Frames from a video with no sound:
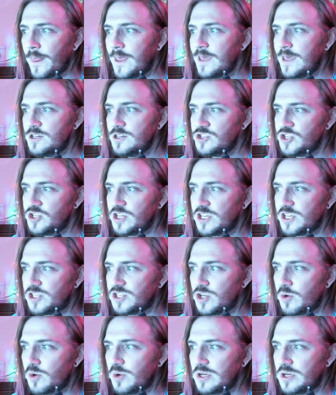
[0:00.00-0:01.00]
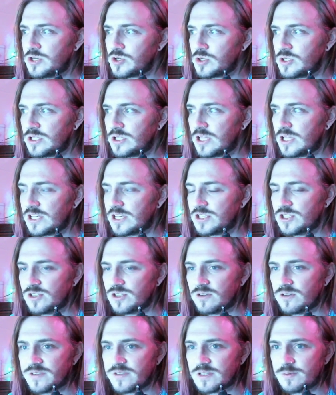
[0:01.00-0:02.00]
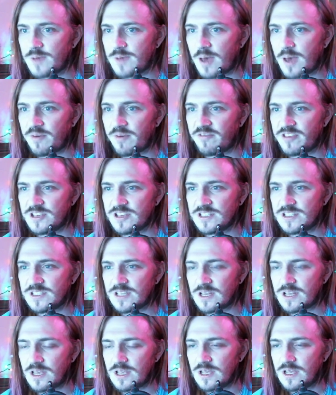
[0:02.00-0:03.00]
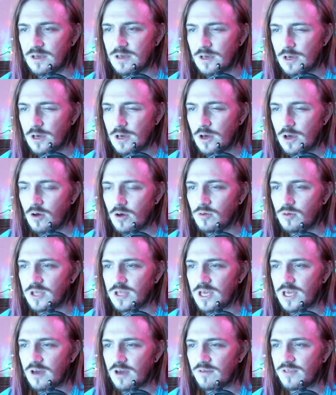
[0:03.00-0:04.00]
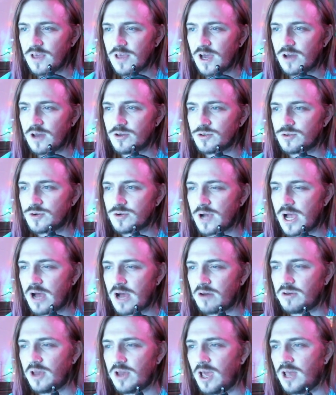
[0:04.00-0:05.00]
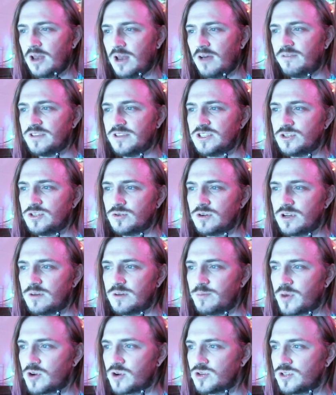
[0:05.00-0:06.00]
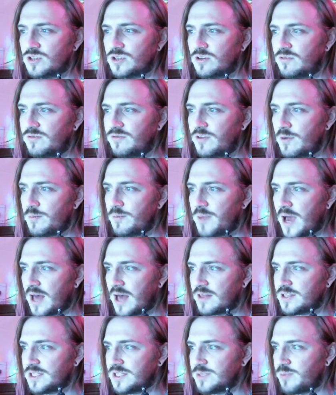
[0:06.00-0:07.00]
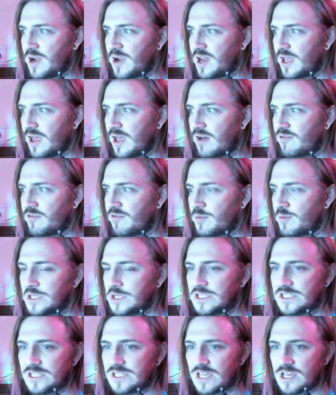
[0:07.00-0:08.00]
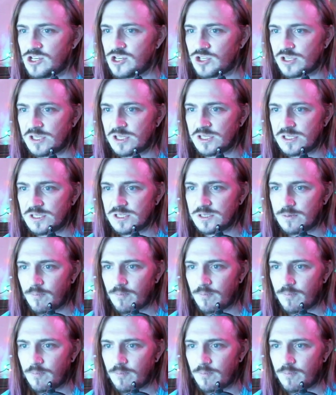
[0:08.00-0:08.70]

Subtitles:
She has no internalized surface map of this city, only of the underground and of assorted personal footpaths spreading out from its stations.